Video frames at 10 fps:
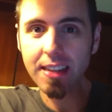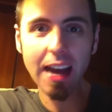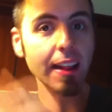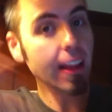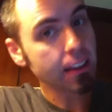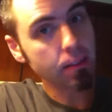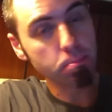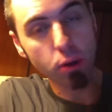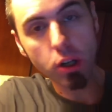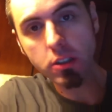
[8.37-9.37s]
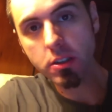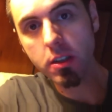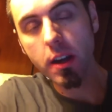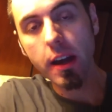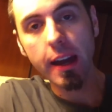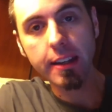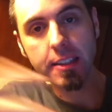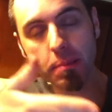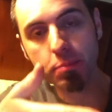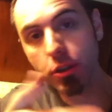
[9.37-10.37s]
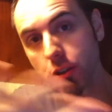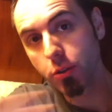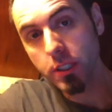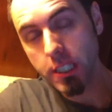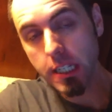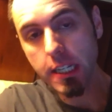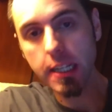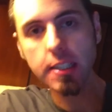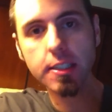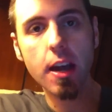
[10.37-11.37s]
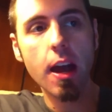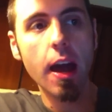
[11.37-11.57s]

kind of like the books, except you're doing CDs.